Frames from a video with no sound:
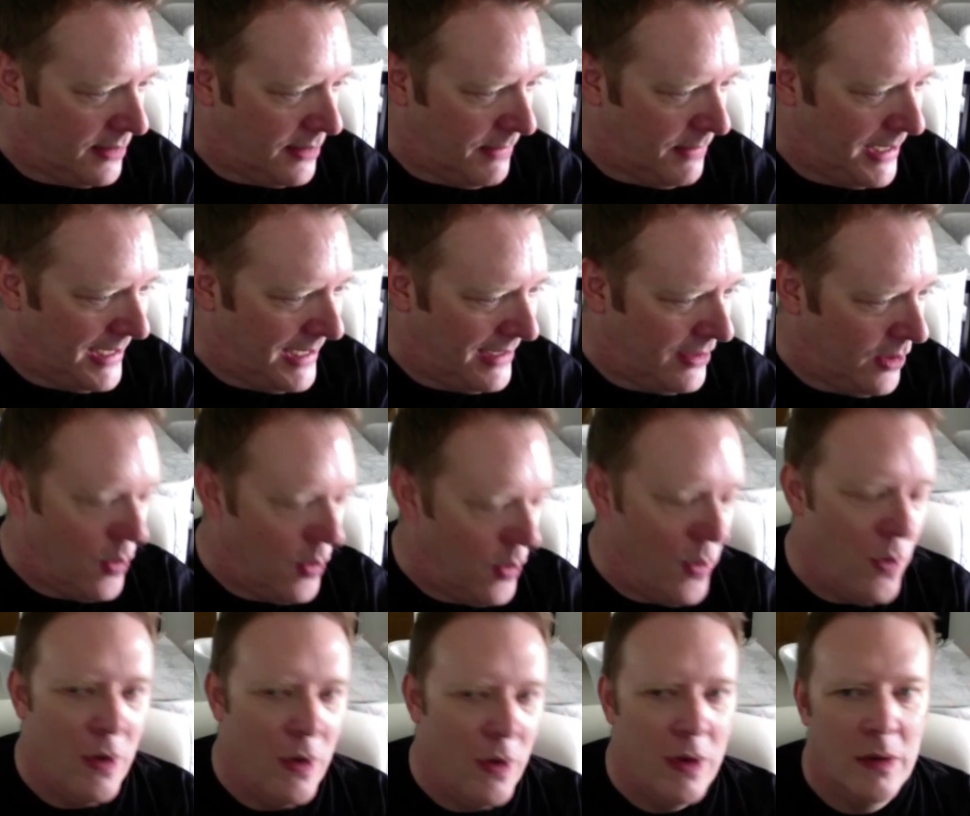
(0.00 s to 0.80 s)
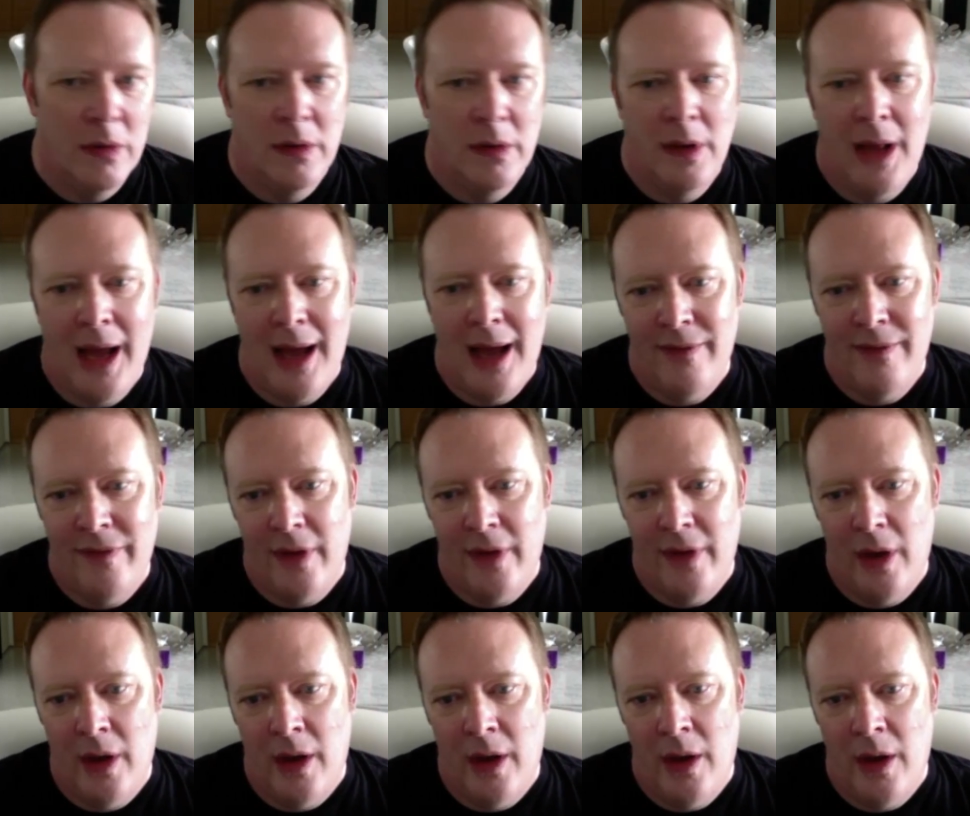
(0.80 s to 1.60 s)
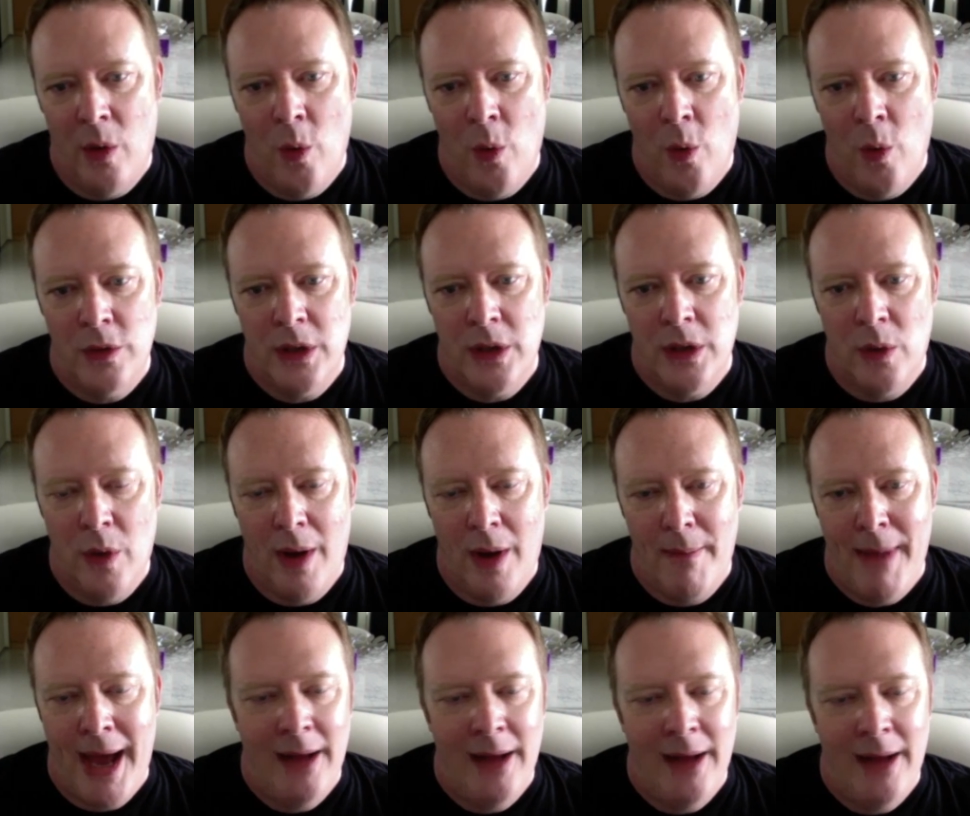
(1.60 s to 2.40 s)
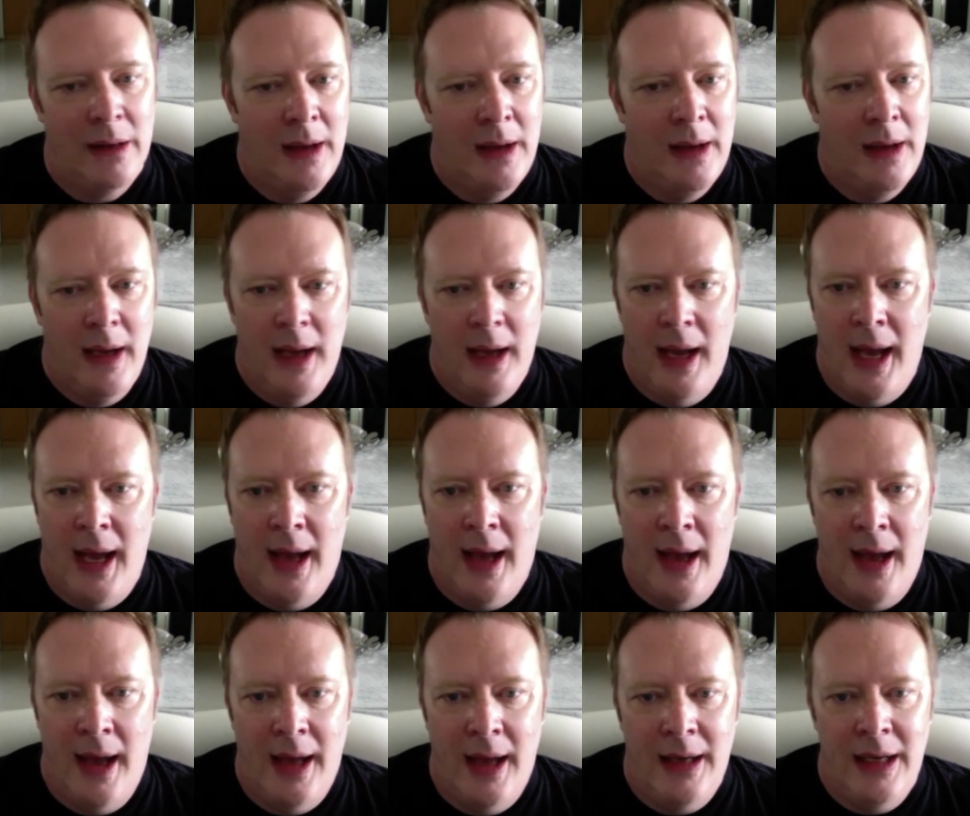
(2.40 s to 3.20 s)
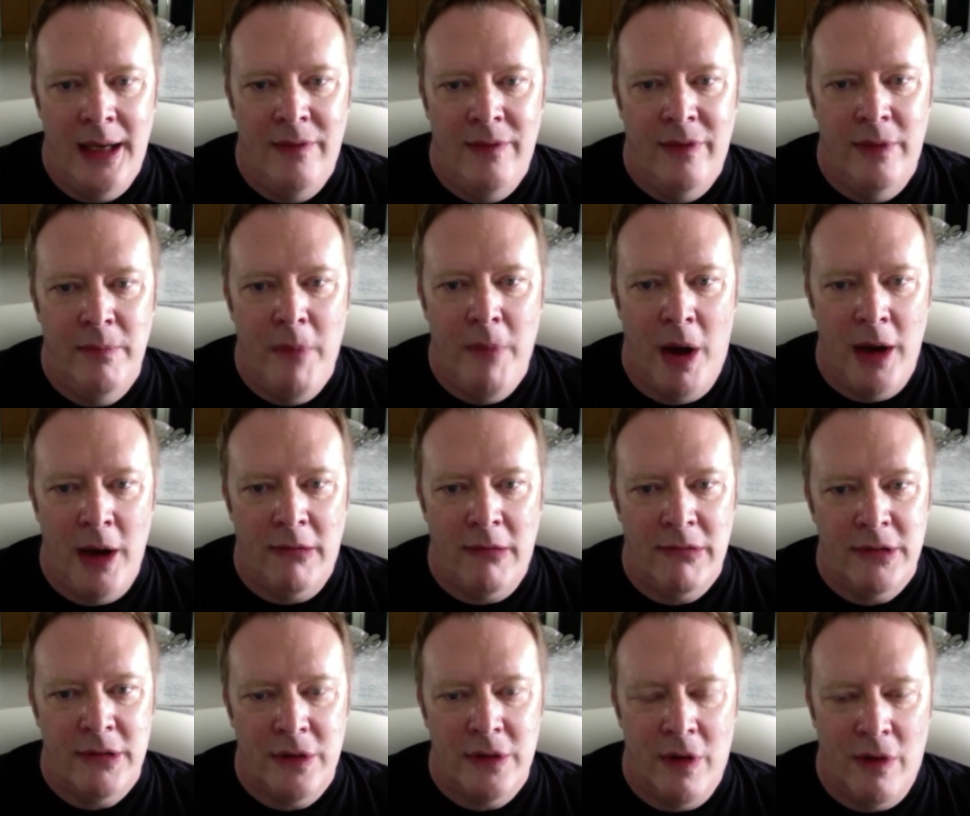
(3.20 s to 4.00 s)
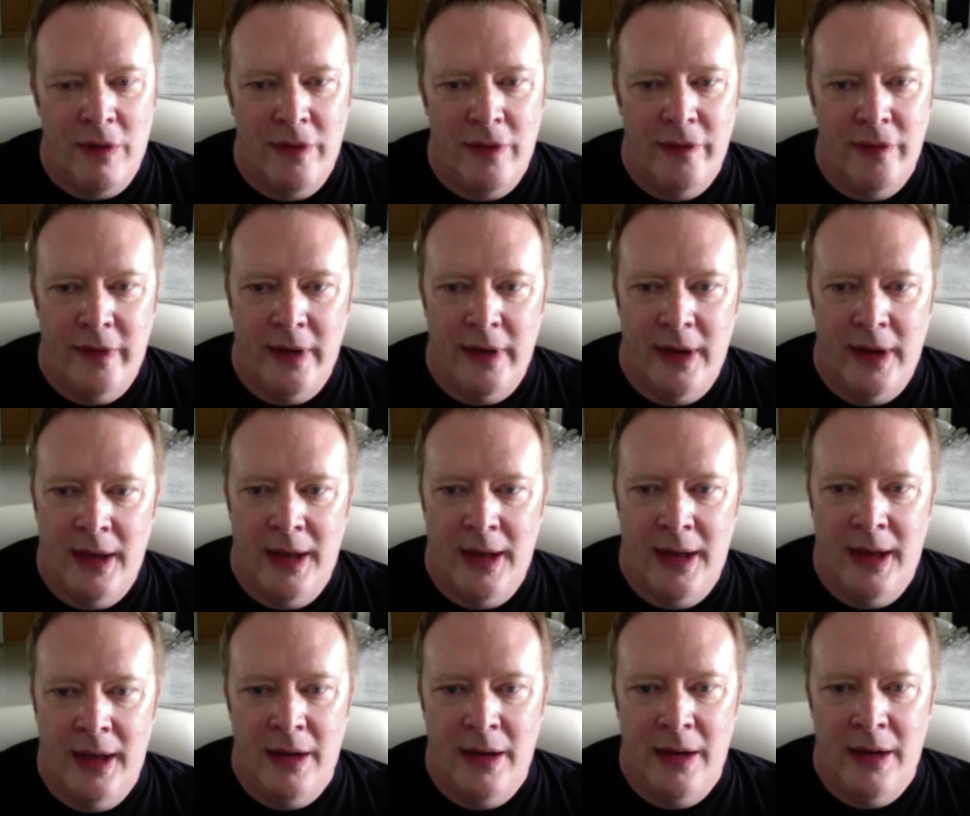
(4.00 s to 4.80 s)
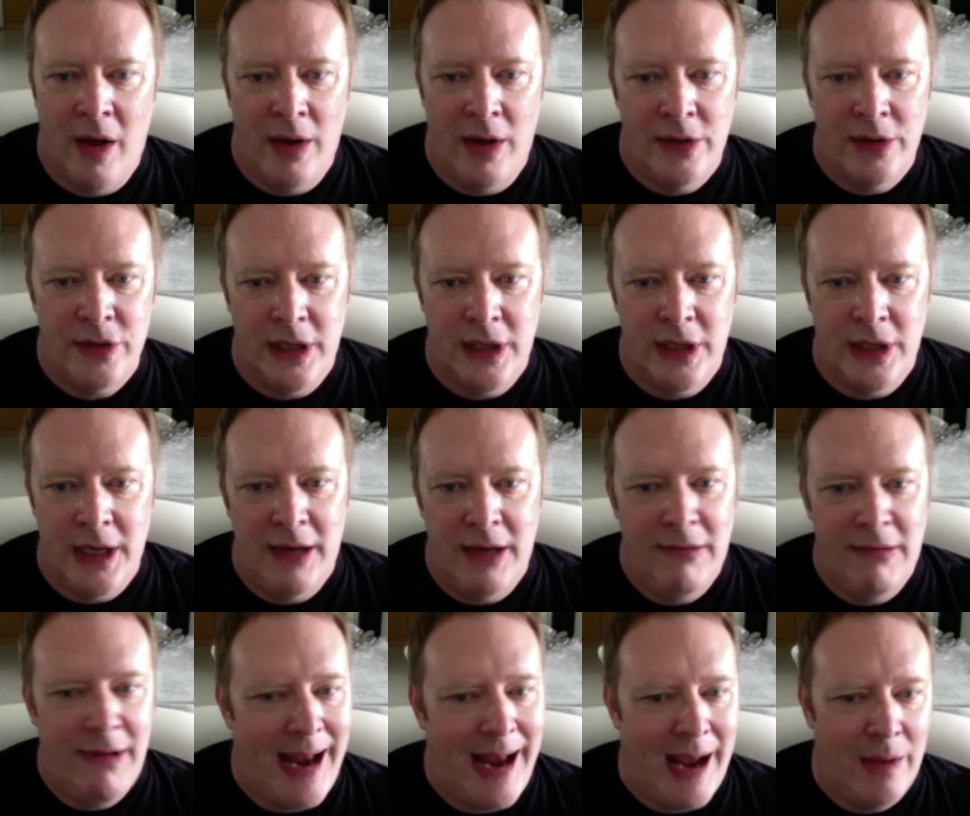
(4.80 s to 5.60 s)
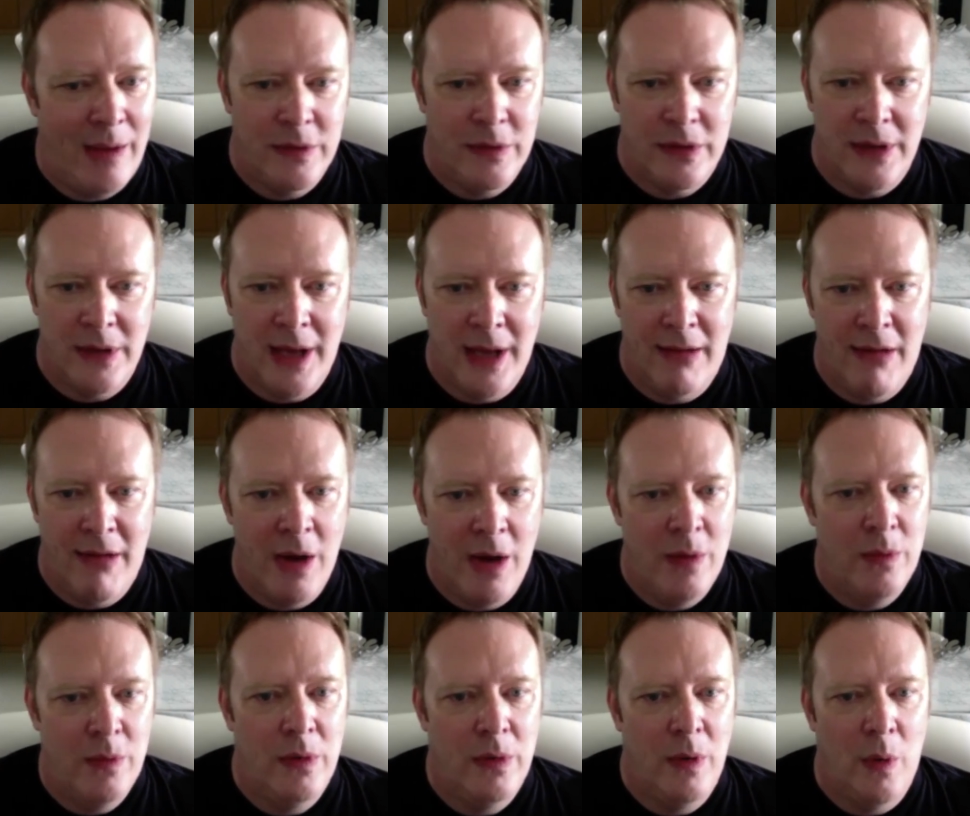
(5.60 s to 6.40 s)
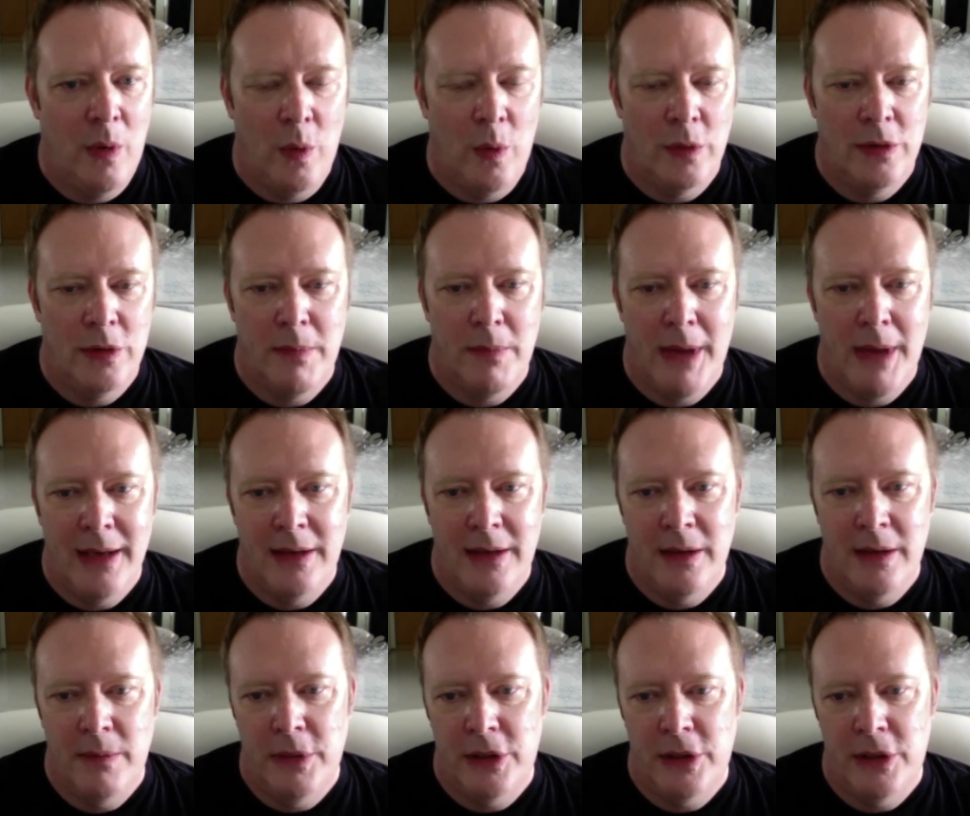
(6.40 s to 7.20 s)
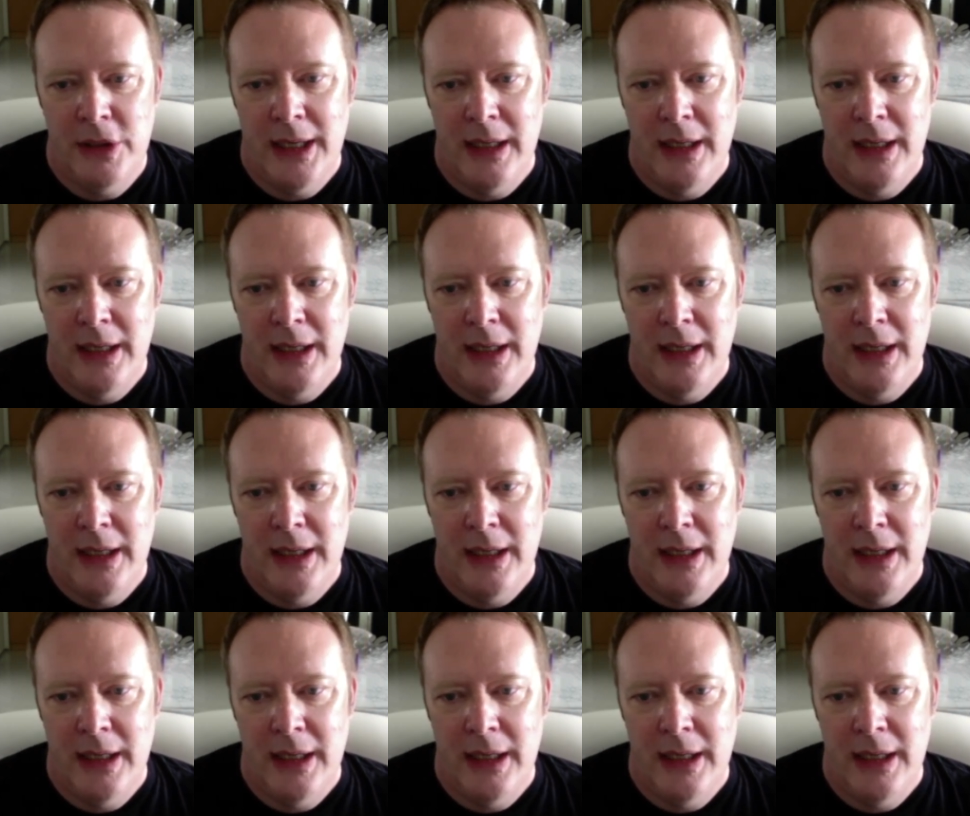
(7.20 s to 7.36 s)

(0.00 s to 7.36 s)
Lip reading: I mean, Google have AutoML, and even Microsoft last year announced their own automated machine